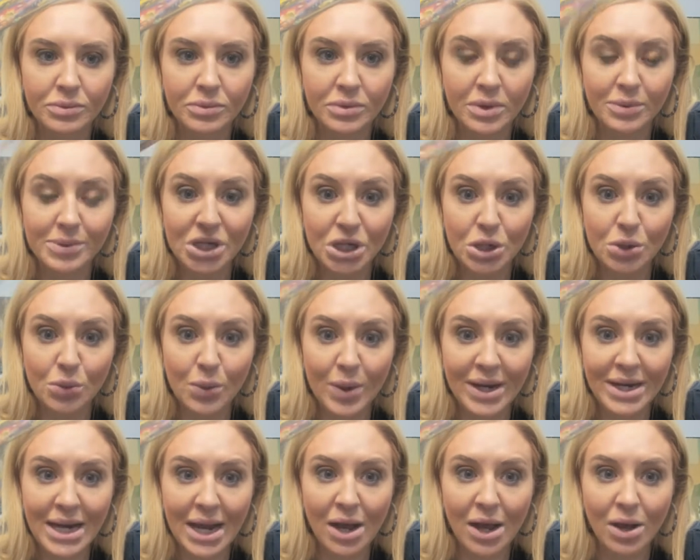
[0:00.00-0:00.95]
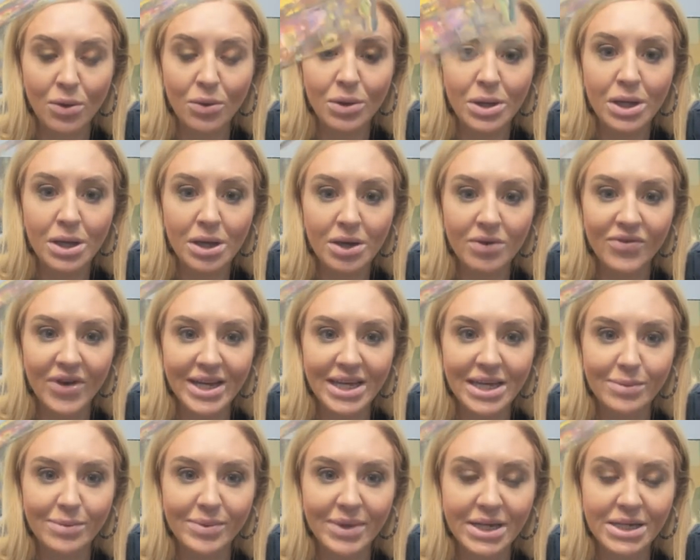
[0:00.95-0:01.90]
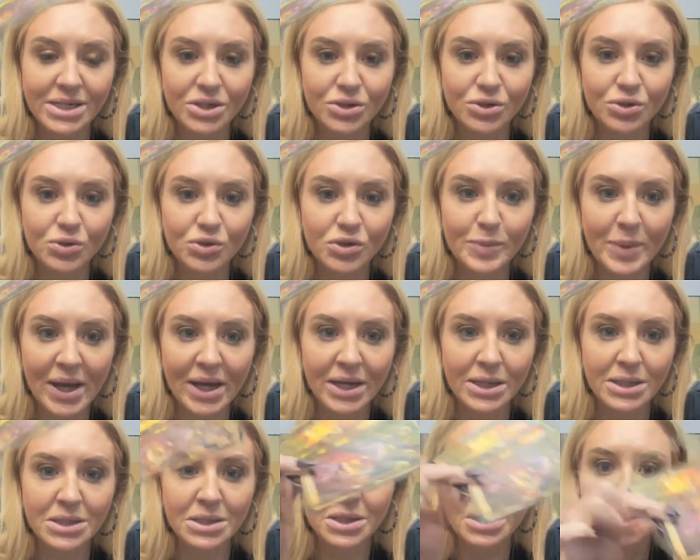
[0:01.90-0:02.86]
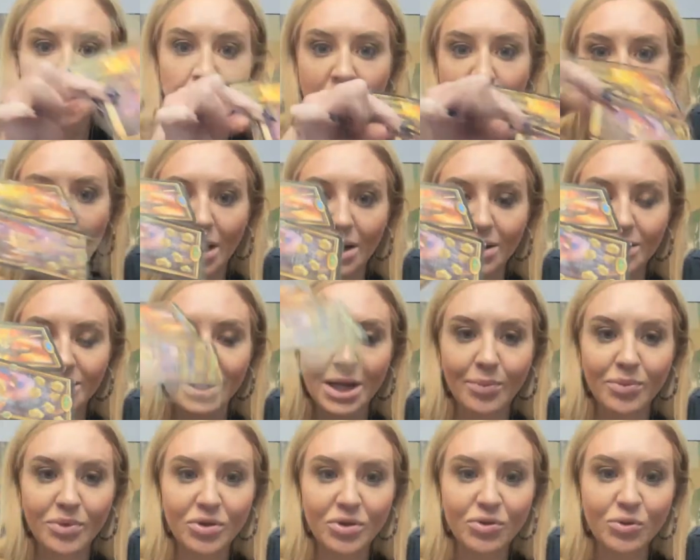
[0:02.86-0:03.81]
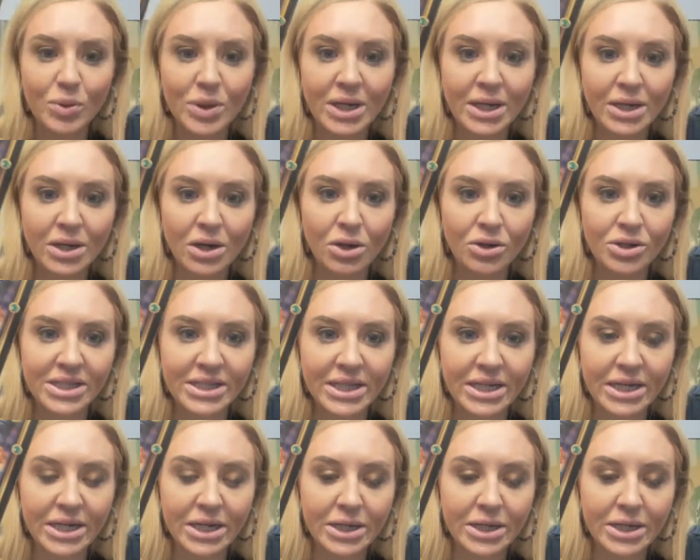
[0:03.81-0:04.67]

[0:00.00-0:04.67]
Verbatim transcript: I'm gonna tell you right now, if I keep getting disrespect, I'll stop this reading and I'll delete